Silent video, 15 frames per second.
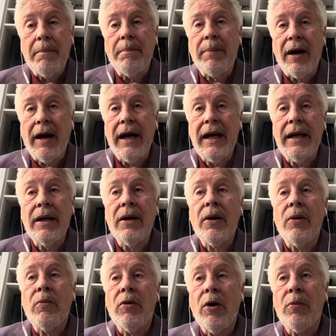by
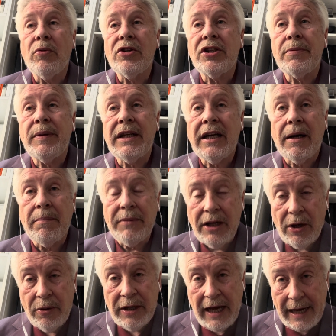what was to become
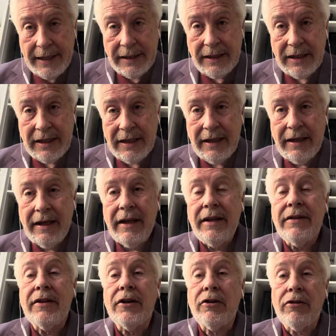known as
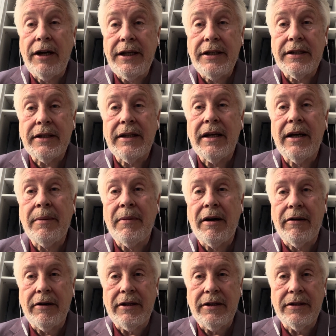the Great
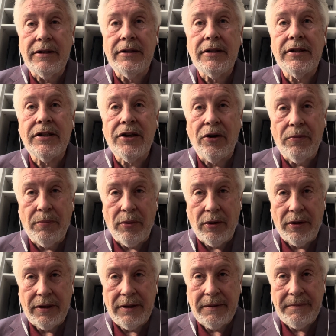American
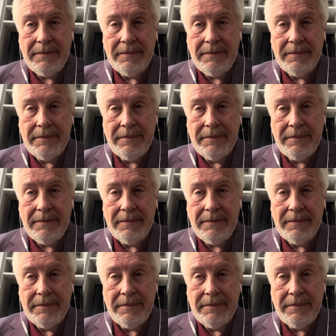Songbook.